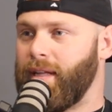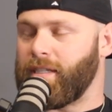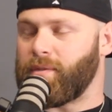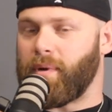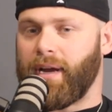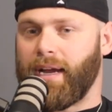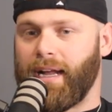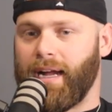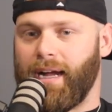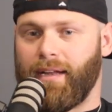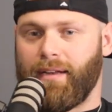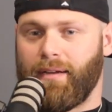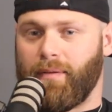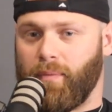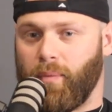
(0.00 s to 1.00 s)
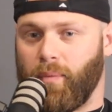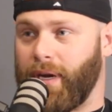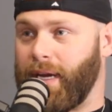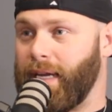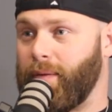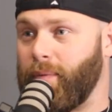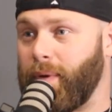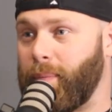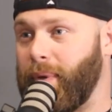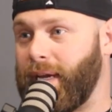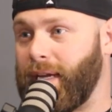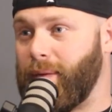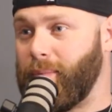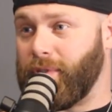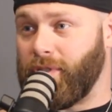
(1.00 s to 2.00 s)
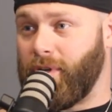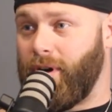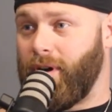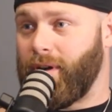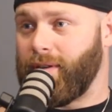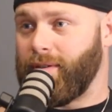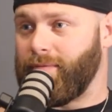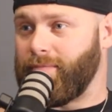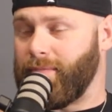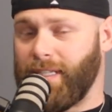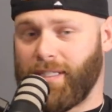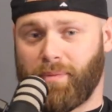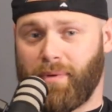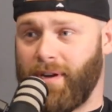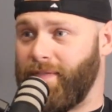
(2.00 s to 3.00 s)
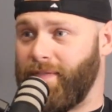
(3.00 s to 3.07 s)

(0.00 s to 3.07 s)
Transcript: That's where I got. We're picking up a dog. That's where I